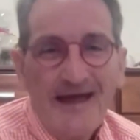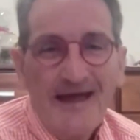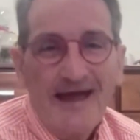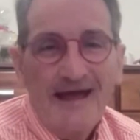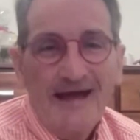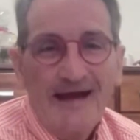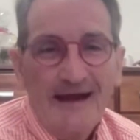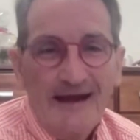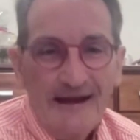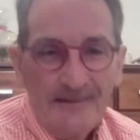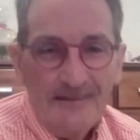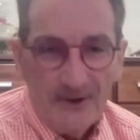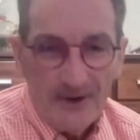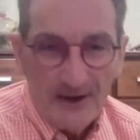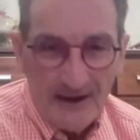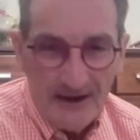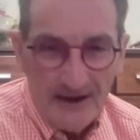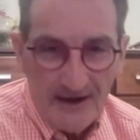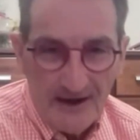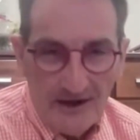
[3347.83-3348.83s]
And
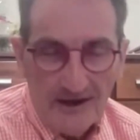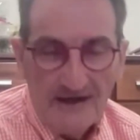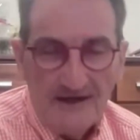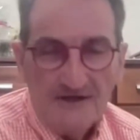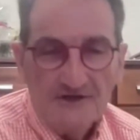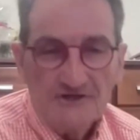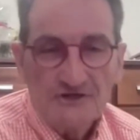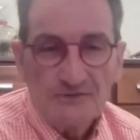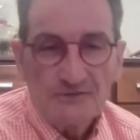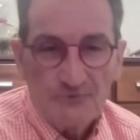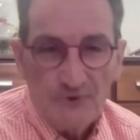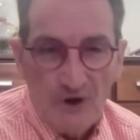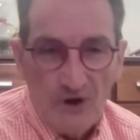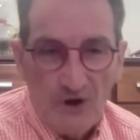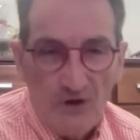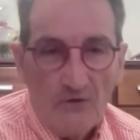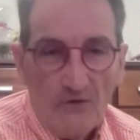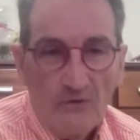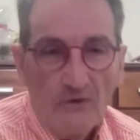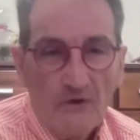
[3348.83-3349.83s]
anybody in a leadership
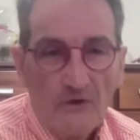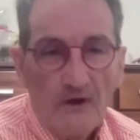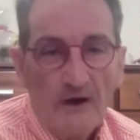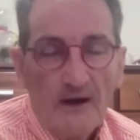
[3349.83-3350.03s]
role,